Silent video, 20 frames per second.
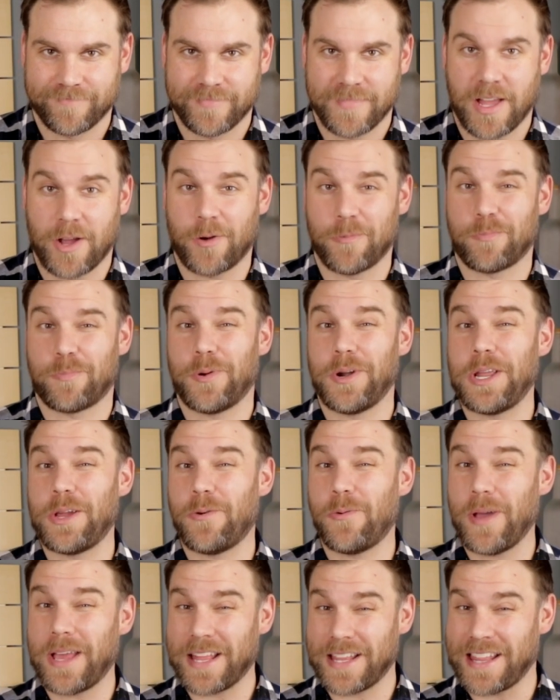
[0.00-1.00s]
Now, pretty
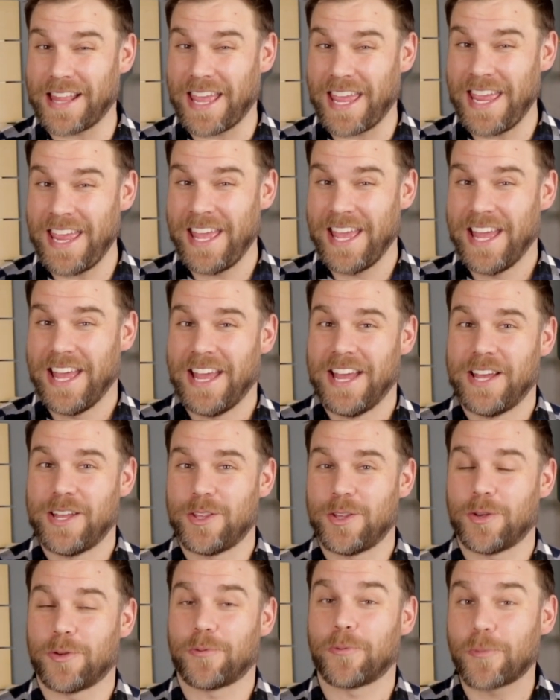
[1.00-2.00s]
quickly,
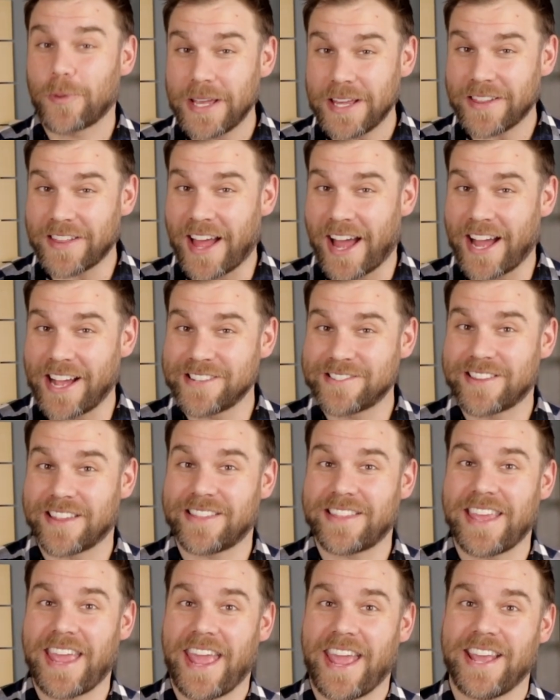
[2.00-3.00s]
you'll realize
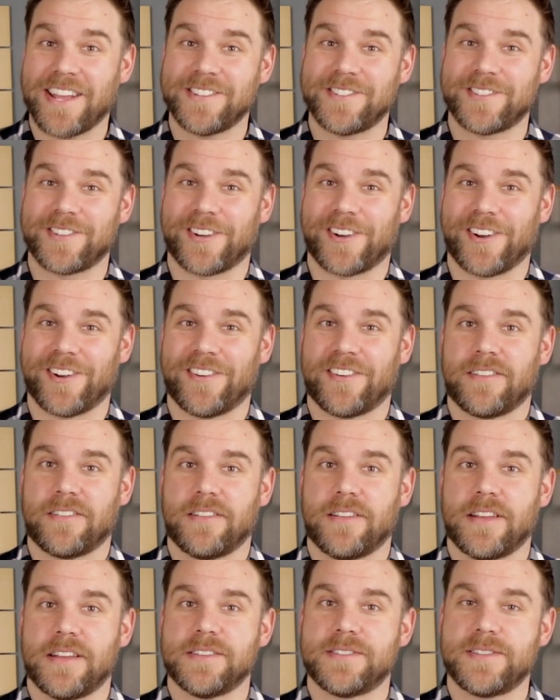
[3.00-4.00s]
that the answer
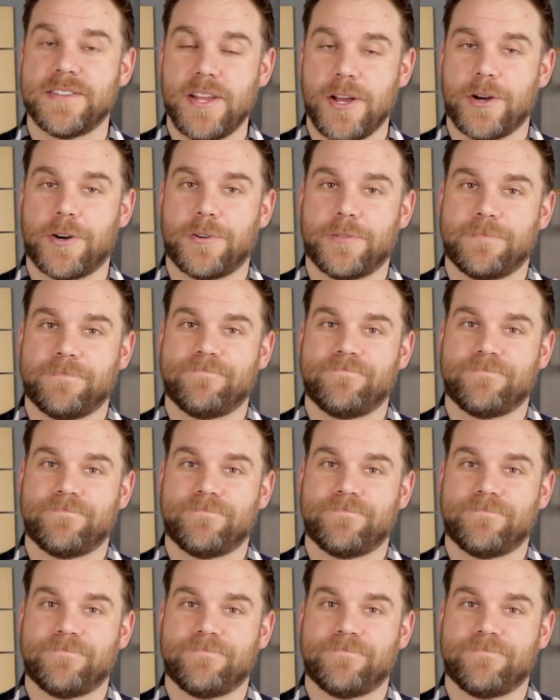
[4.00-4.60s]
is no.